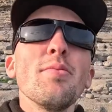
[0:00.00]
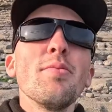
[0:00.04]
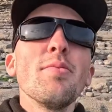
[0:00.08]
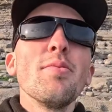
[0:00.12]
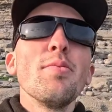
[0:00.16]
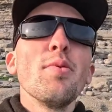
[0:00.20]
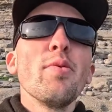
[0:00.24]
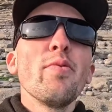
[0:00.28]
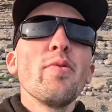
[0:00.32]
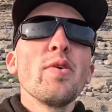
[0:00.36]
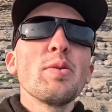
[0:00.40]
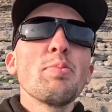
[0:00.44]

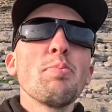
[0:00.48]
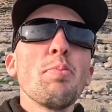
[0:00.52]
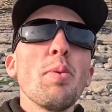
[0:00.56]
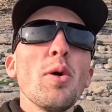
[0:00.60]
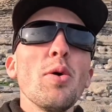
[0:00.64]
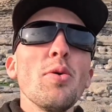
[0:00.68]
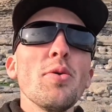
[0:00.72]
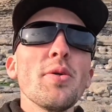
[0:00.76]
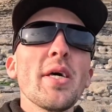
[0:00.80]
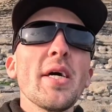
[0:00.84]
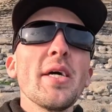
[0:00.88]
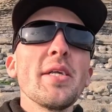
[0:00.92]
with his
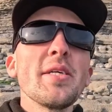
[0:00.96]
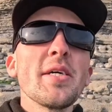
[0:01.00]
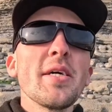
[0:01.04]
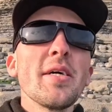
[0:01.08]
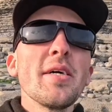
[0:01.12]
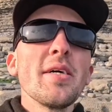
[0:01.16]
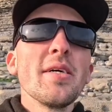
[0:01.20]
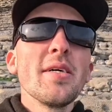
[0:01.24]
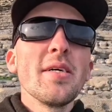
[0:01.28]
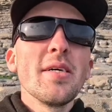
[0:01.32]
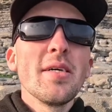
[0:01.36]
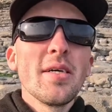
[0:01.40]
bald head
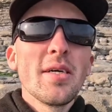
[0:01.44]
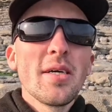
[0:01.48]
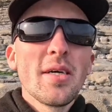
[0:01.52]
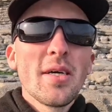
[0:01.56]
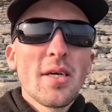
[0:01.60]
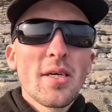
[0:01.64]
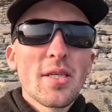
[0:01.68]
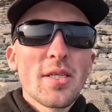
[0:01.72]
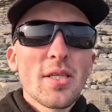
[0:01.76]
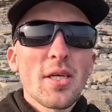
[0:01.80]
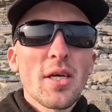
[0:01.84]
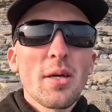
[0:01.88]

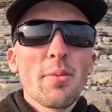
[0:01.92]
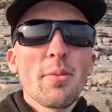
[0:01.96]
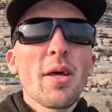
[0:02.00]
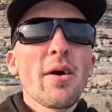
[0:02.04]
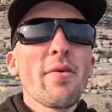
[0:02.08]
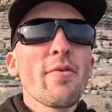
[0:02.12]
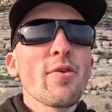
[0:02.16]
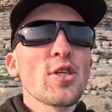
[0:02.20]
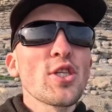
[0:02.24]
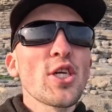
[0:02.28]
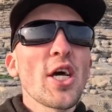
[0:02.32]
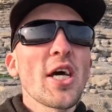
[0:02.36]
to come and
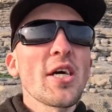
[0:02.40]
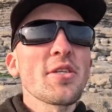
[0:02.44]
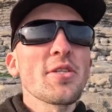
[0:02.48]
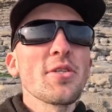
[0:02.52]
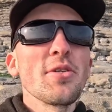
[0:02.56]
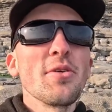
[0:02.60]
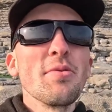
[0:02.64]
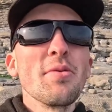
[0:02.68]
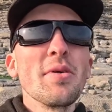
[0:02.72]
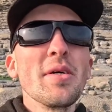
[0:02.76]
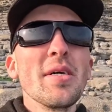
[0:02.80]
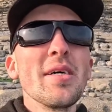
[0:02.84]
have a chat to
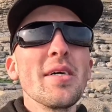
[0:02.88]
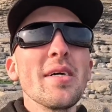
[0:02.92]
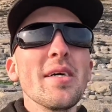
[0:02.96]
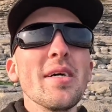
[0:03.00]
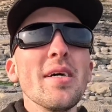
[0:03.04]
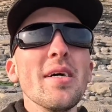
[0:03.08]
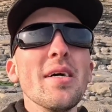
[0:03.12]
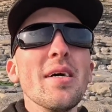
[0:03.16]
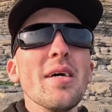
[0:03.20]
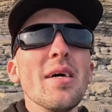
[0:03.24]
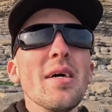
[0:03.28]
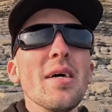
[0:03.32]
you.
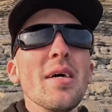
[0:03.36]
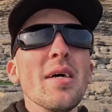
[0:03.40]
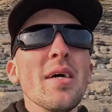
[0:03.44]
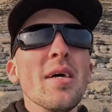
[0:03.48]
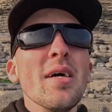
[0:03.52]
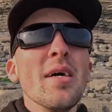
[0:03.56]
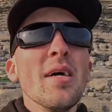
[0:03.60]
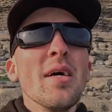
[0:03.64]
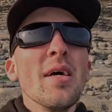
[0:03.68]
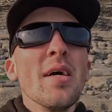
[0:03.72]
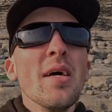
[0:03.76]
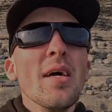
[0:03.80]

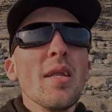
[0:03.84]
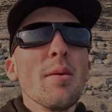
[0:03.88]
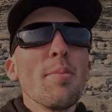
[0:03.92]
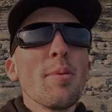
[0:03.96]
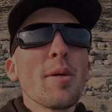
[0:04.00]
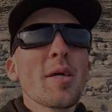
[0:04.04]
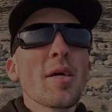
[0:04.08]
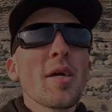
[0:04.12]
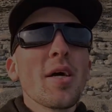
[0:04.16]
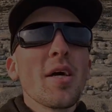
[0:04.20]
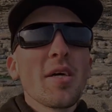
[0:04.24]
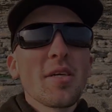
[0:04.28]
In a
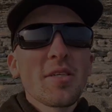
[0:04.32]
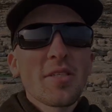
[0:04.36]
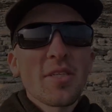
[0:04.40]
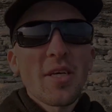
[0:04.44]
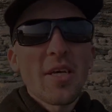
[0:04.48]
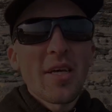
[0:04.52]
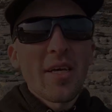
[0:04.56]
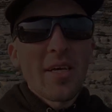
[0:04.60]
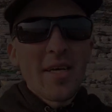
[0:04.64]
bit, guys.